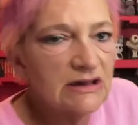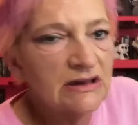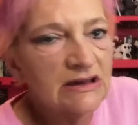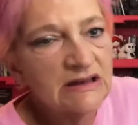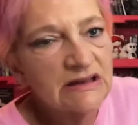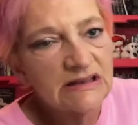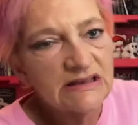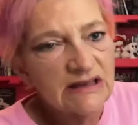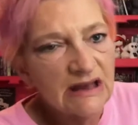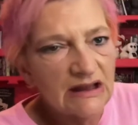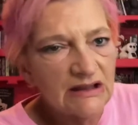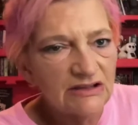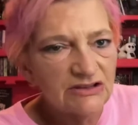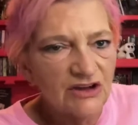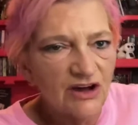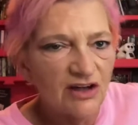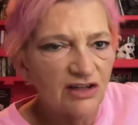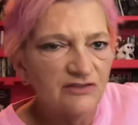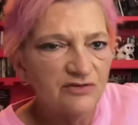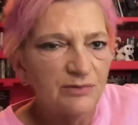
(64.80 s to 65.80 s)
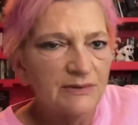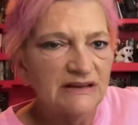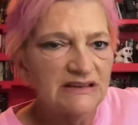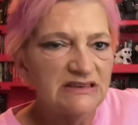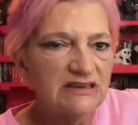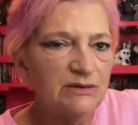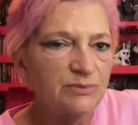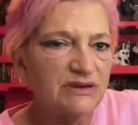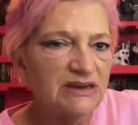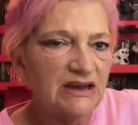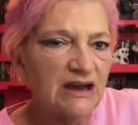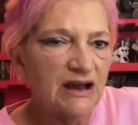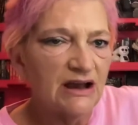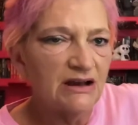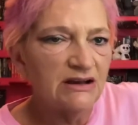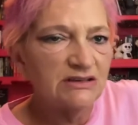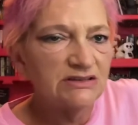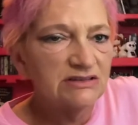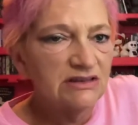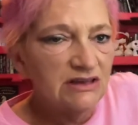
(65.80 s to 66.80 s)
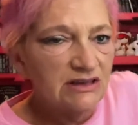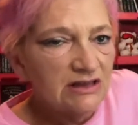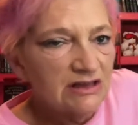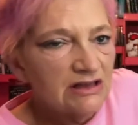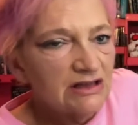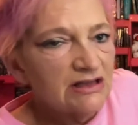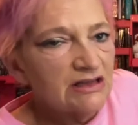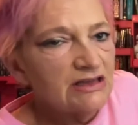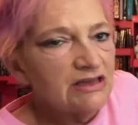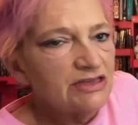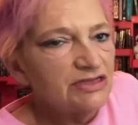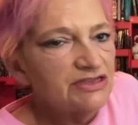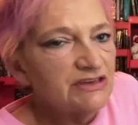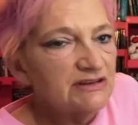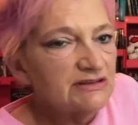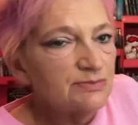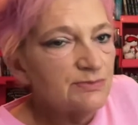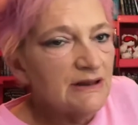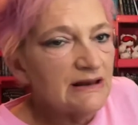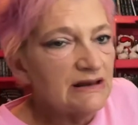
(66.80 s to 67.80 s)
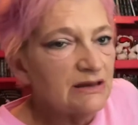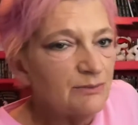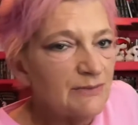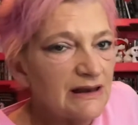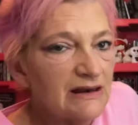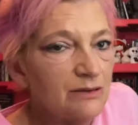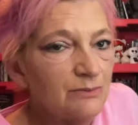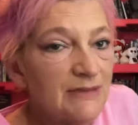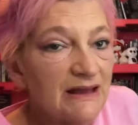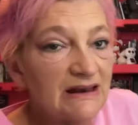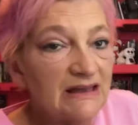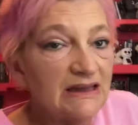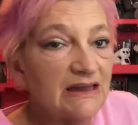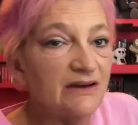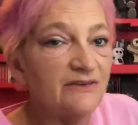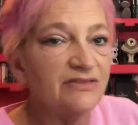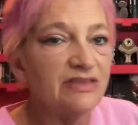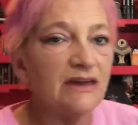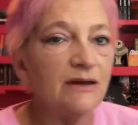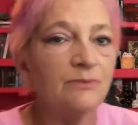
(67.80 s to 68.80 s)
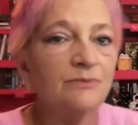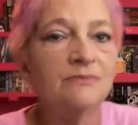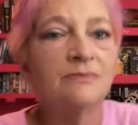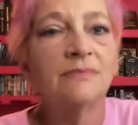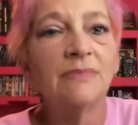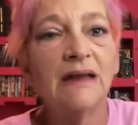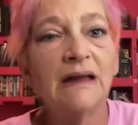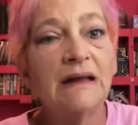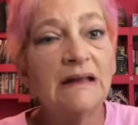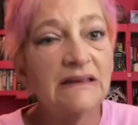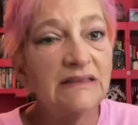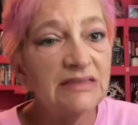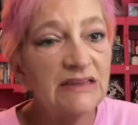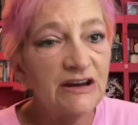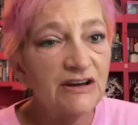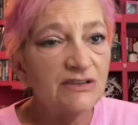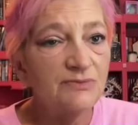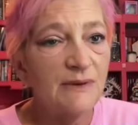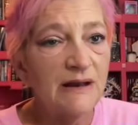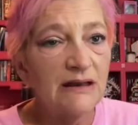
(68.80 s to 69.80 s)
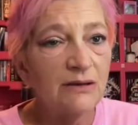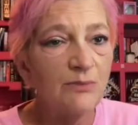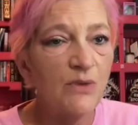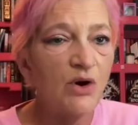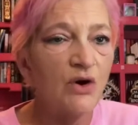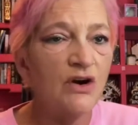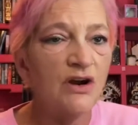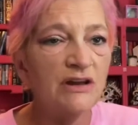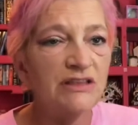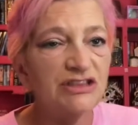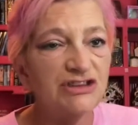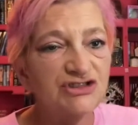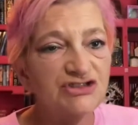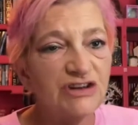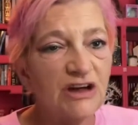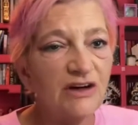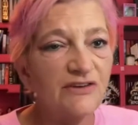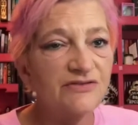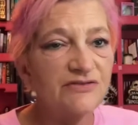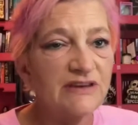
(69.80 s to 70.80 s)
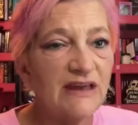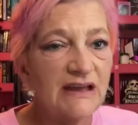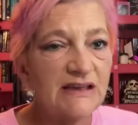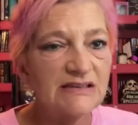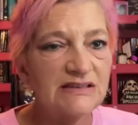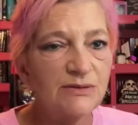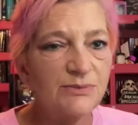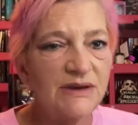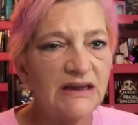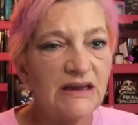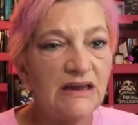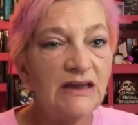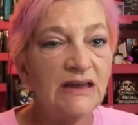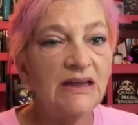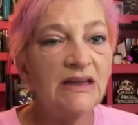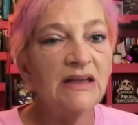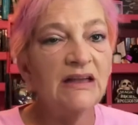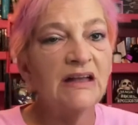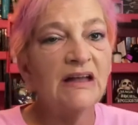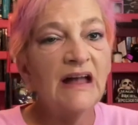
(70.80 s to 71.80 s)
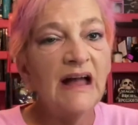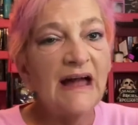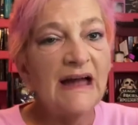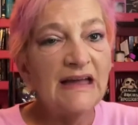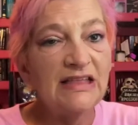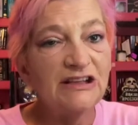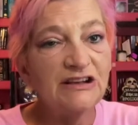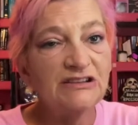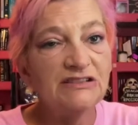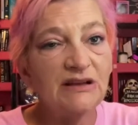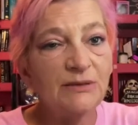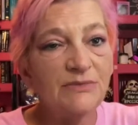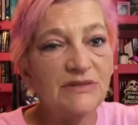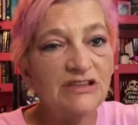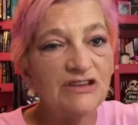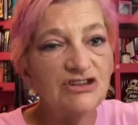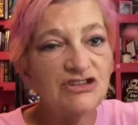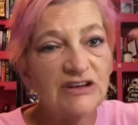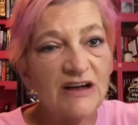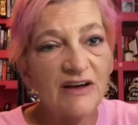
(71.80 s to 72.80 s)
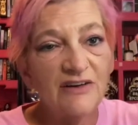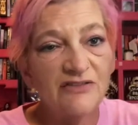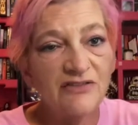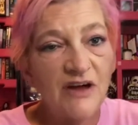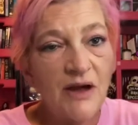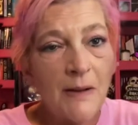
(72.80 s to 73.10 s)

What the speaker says: contains all of my TBRs. There's many, many, many of them. And there's many more in the shelf next to me, and there's some in the shelf